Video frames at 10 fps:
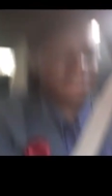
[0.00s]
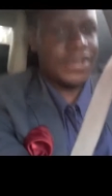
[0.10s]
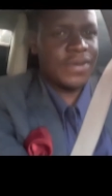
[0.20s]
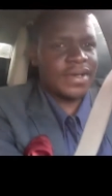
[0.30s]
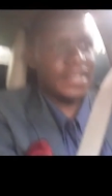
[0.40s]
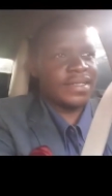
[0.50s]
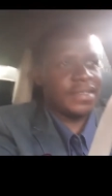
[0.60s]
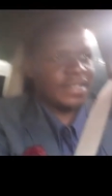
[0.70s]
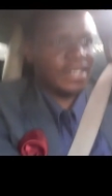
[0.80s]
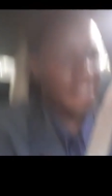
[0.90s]
know what?
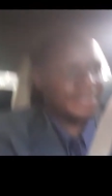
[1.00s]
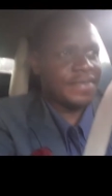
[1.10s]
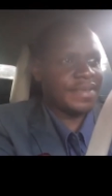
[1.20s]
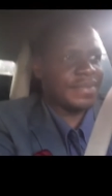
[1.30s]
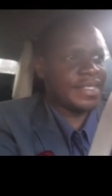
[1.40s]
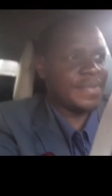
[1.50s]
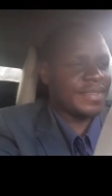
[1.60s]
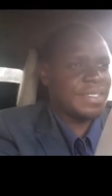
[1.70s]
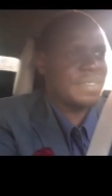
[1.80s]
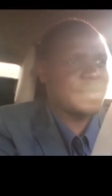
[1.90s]
Life
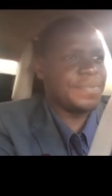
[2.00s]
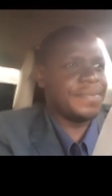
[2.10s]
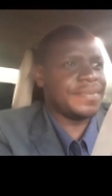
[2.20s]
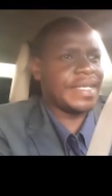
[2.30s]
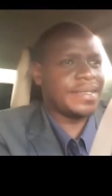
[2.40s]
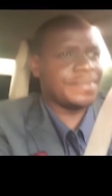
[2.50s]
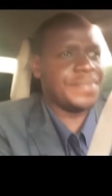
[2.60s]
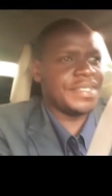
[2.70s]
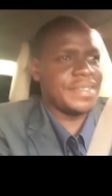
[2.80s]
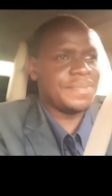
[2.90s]
sometimes can
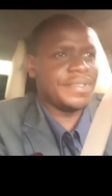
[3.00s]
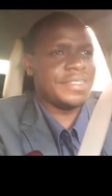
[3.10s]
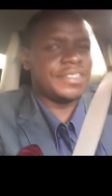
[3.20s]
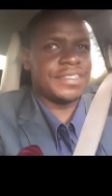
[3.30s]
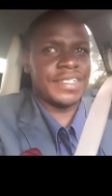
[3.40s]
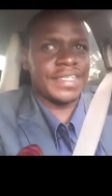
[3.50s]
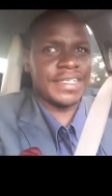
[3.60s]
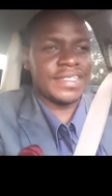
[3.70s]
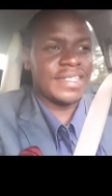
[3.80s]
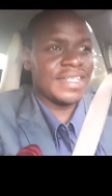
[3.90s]
can be a bit
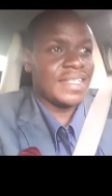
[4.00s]
tricky.